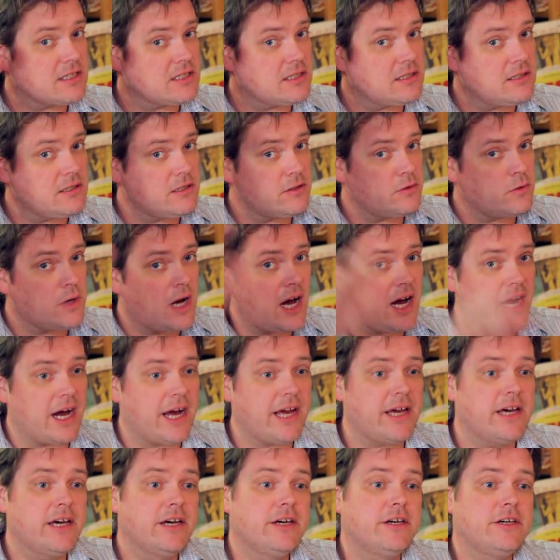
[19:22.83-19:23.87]
a little too
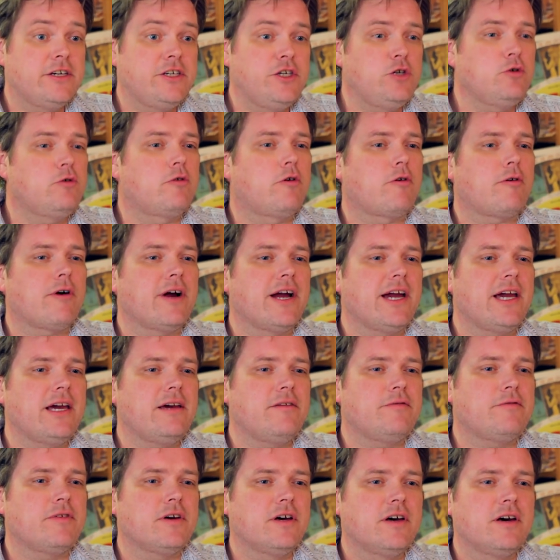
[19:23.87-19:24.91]
high, you
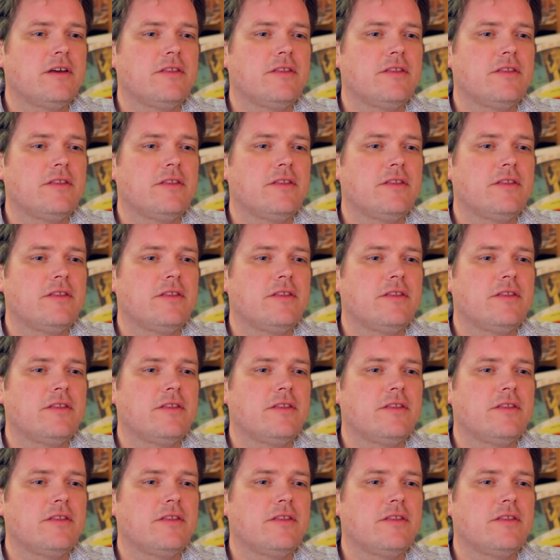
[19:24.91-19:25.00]
crave